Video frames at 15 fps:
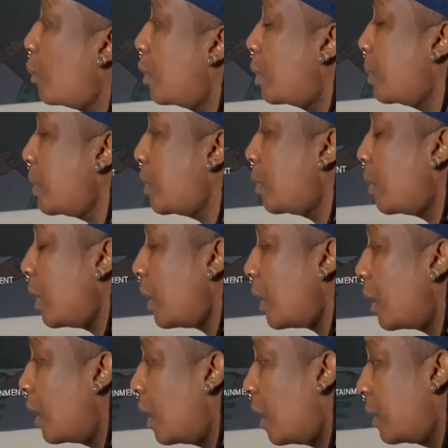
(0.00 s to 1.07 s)
will be
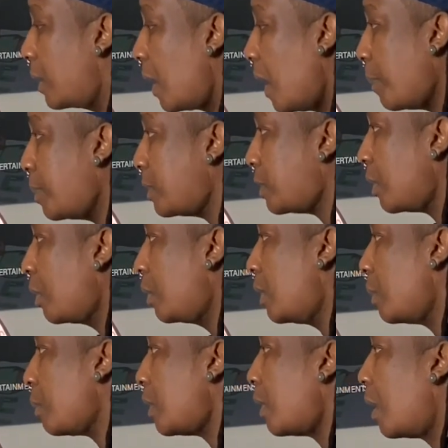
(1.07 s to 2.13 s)
doing an
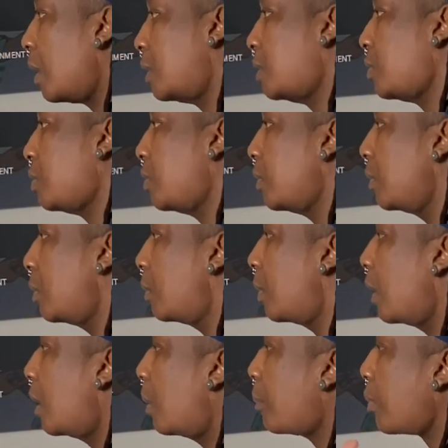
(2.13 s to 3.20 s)
episode in regards
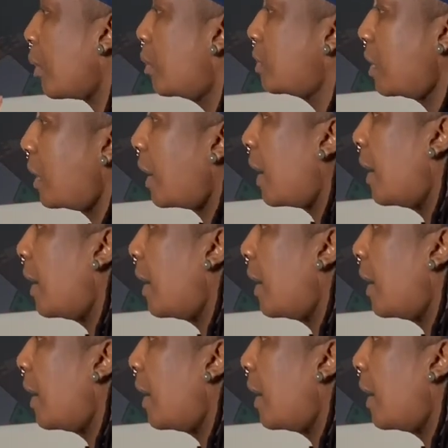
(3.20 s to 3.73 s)
to pros and